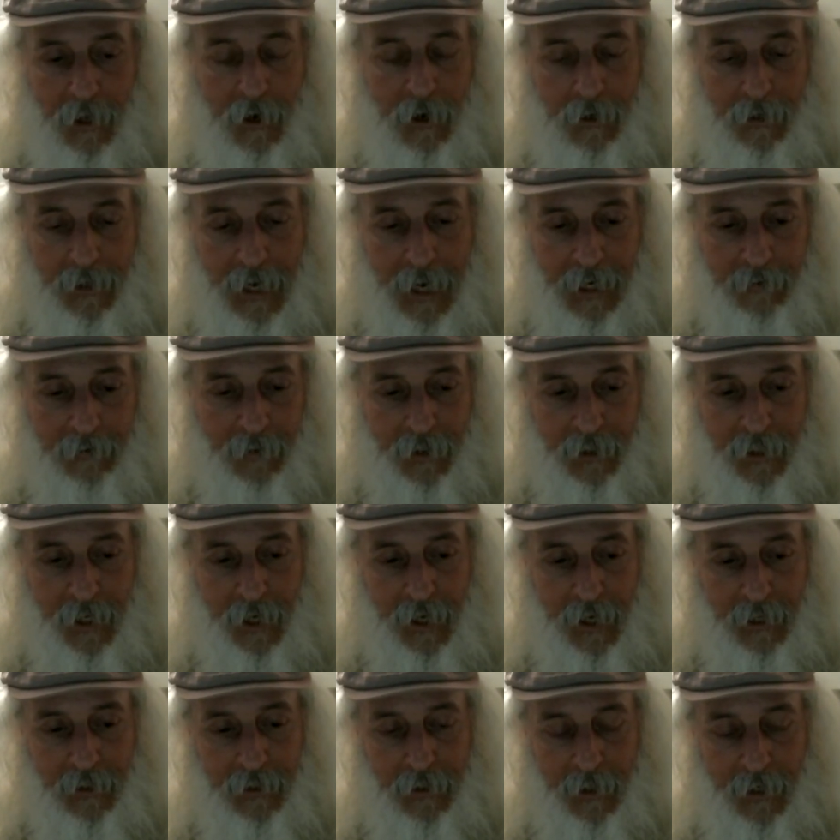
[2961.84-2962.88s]
kind of a
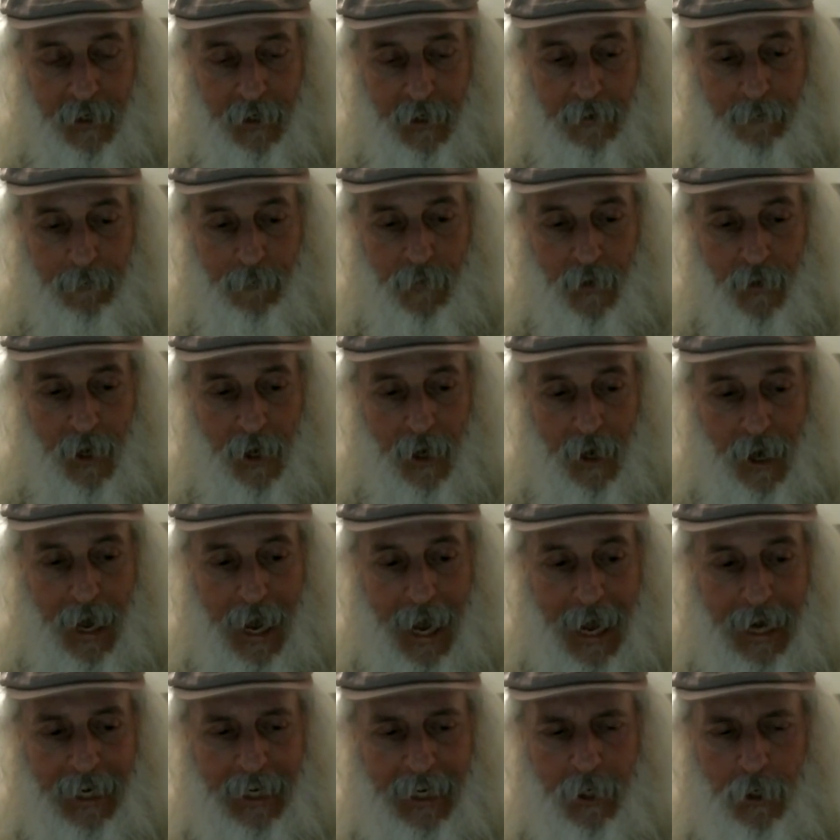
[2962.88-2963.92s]
thing. Um, and
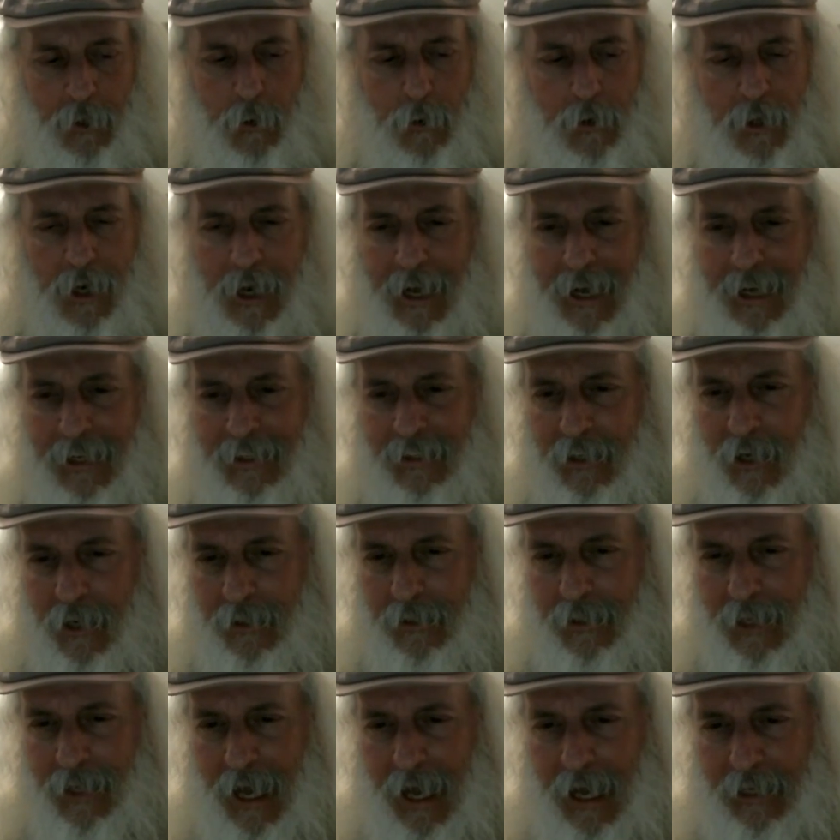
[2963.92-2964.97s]
it knew that I had done
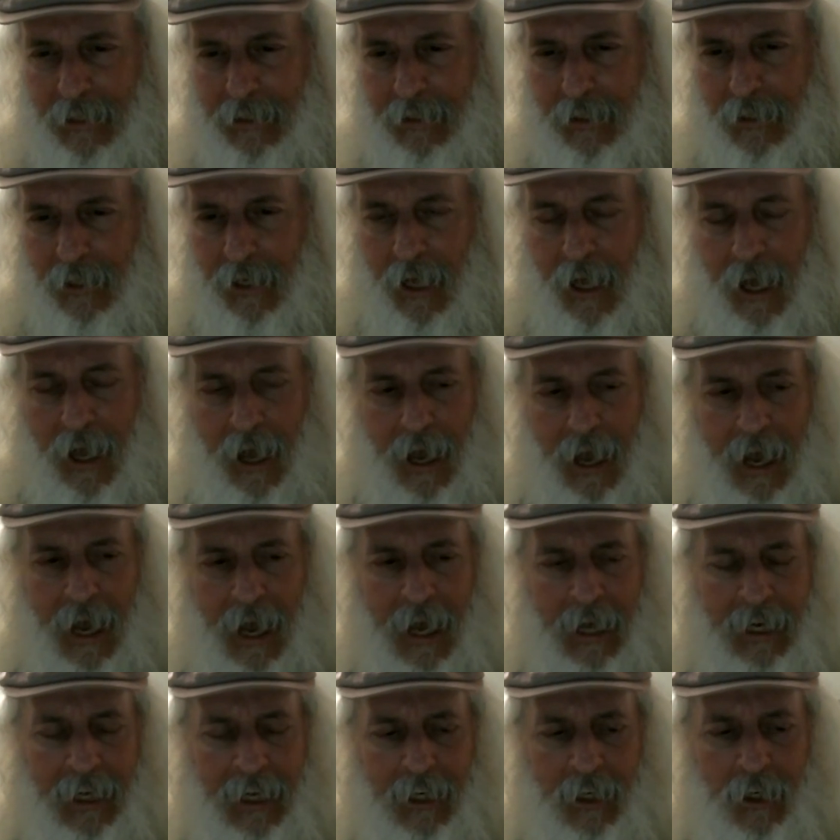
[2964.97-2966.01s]
that and
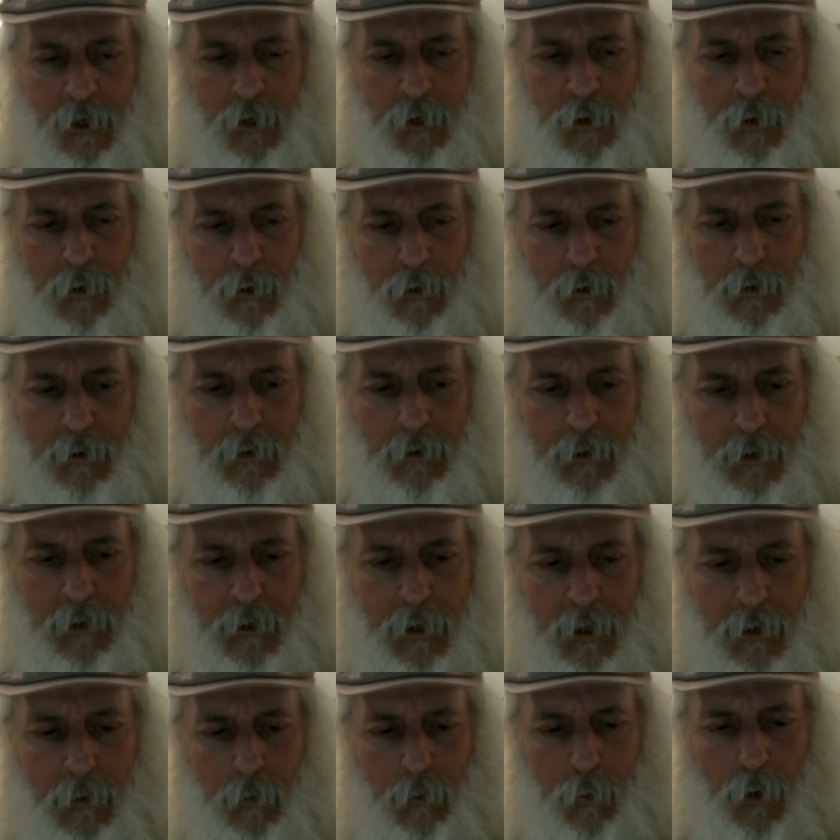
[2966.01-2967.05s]
it knew
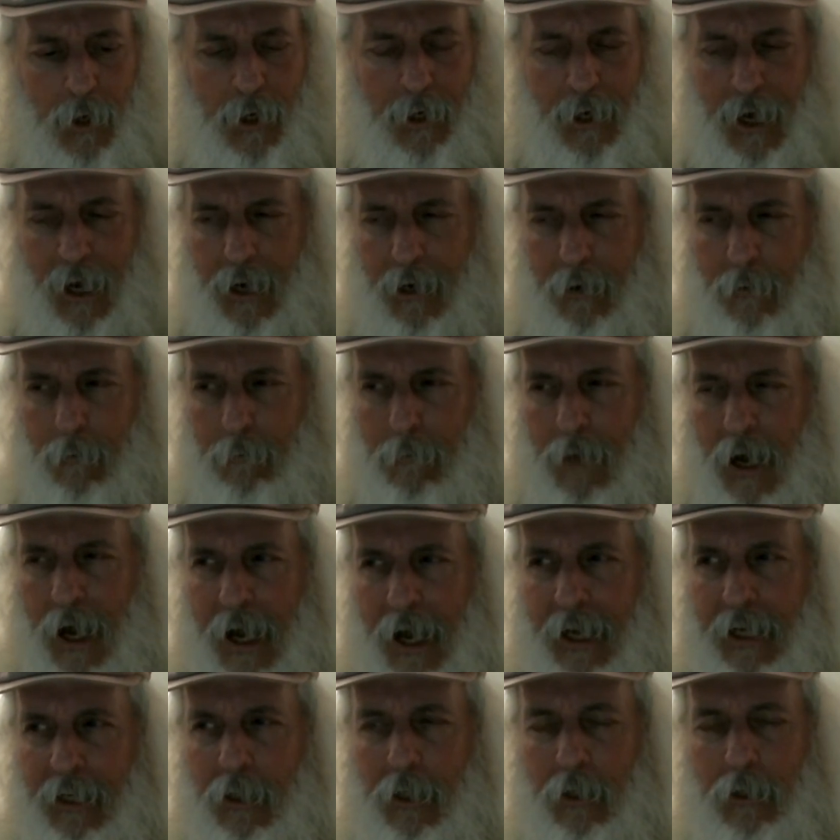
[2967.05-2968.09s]
what my
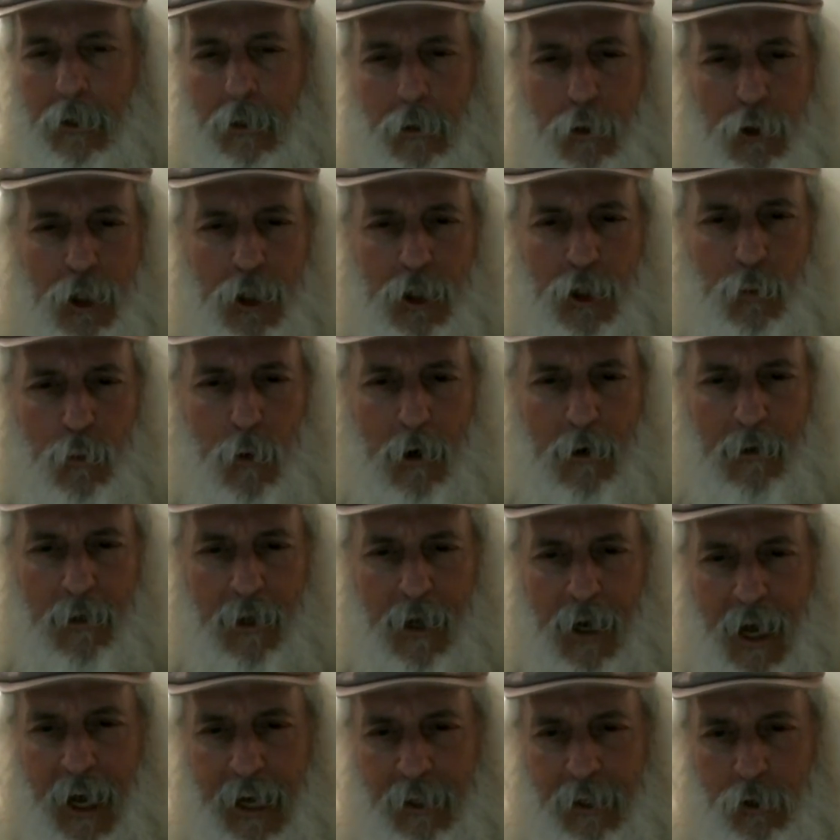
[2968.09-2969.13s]
conclusions were that
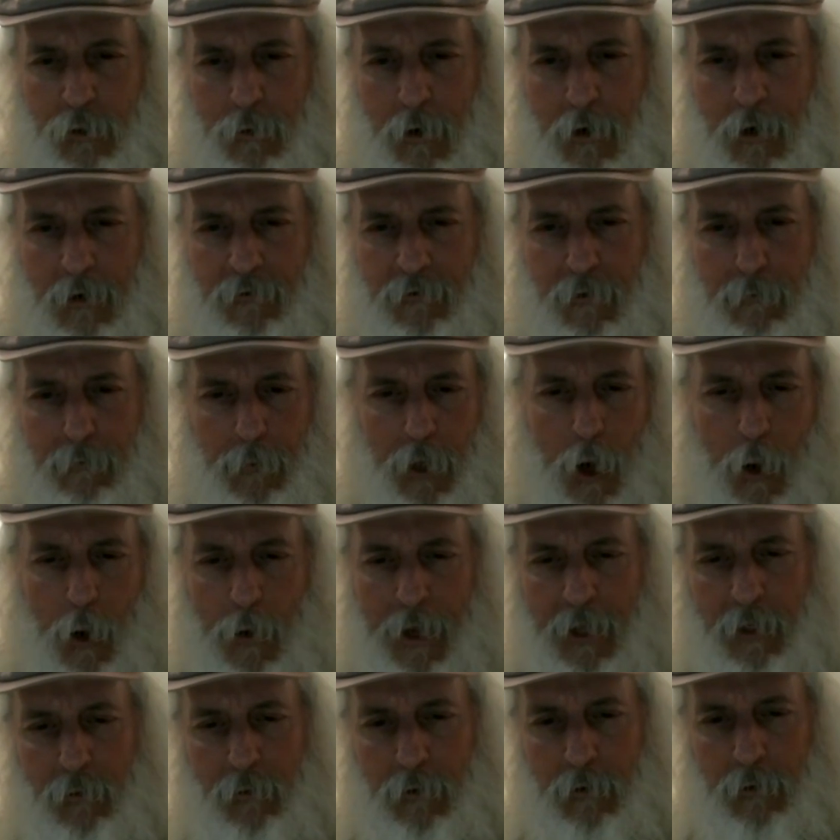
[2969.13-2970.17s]
I'd drawn from
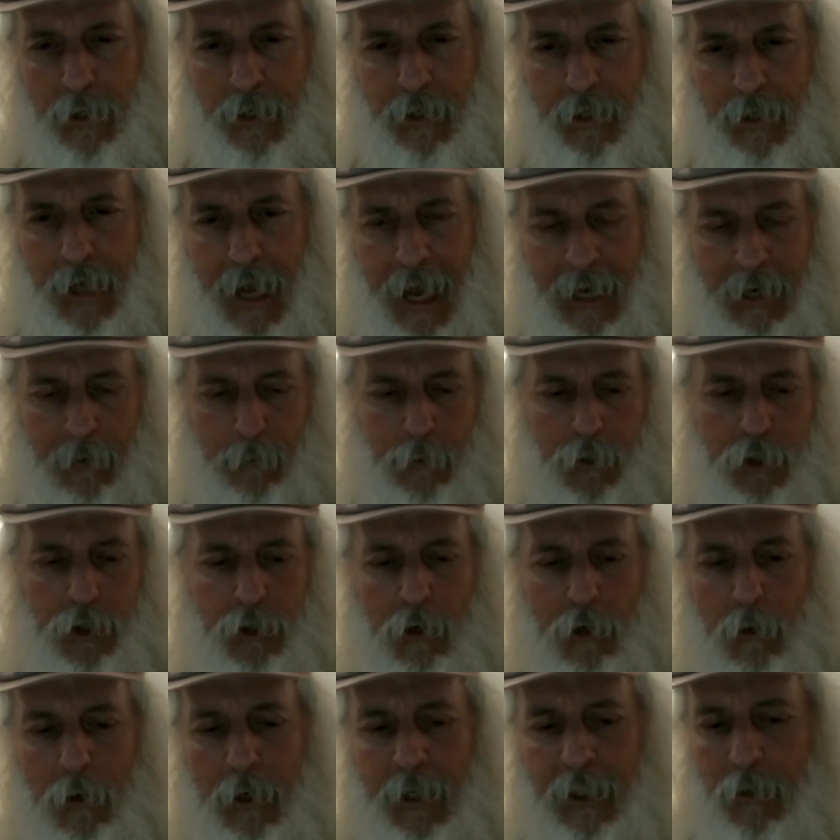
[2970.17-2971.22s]
going through it, and it was
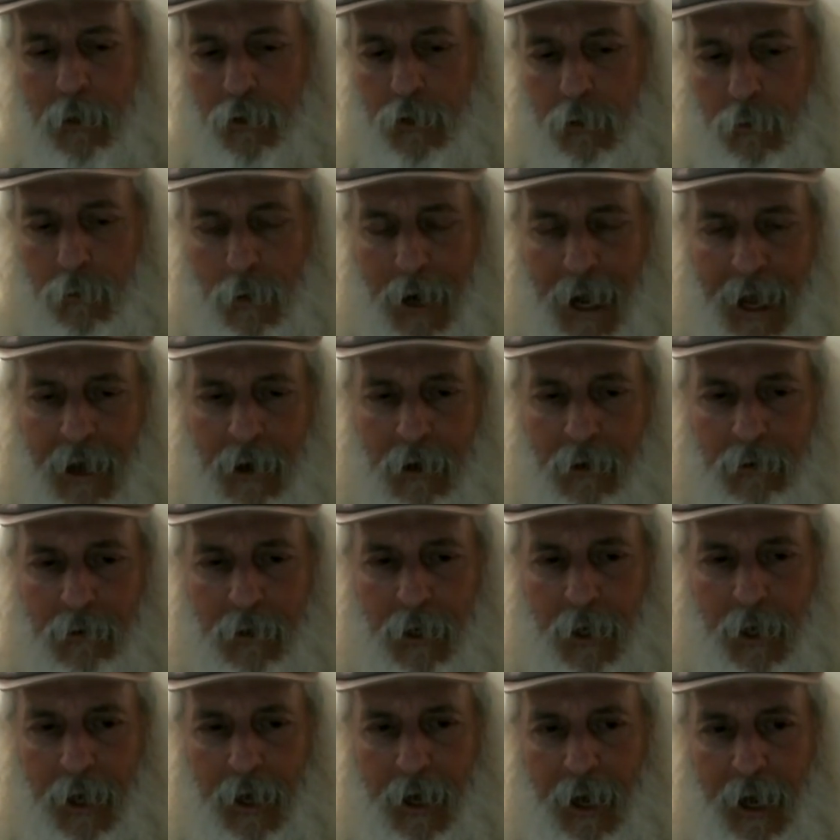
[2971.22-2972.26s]
turning those around
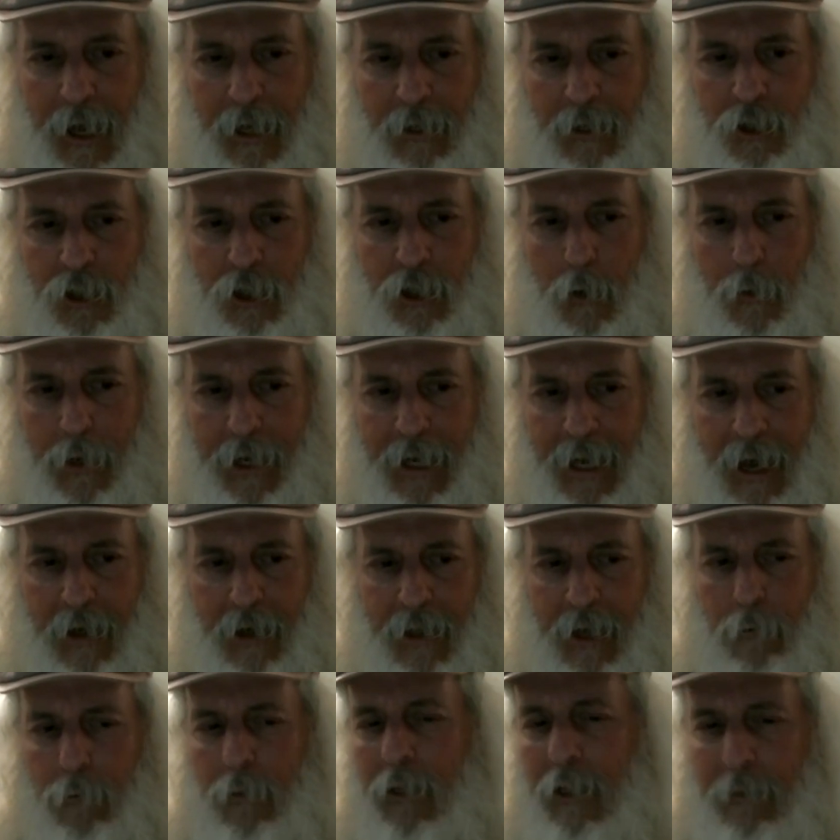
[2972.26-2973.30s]
and showing how
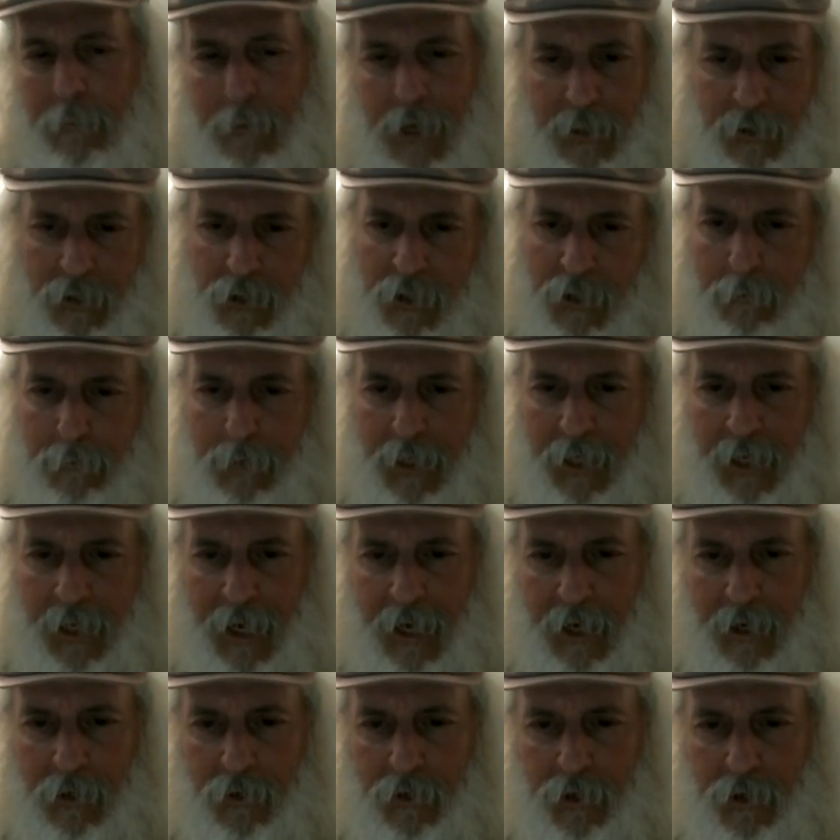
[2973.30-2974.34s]
they really meant something
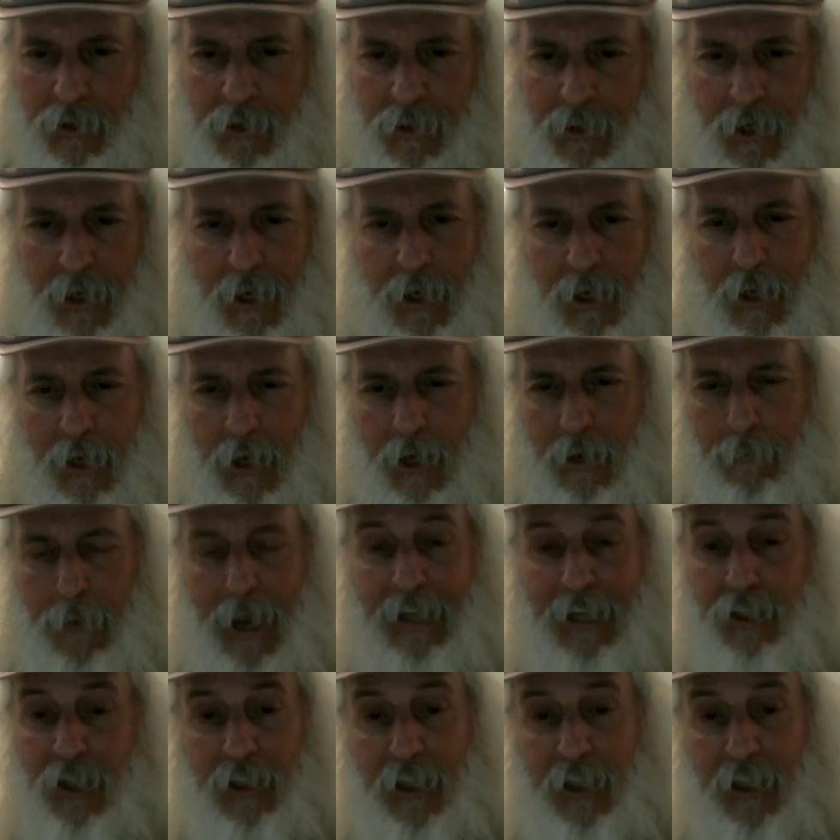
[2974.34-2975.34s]
else. Uh, basically,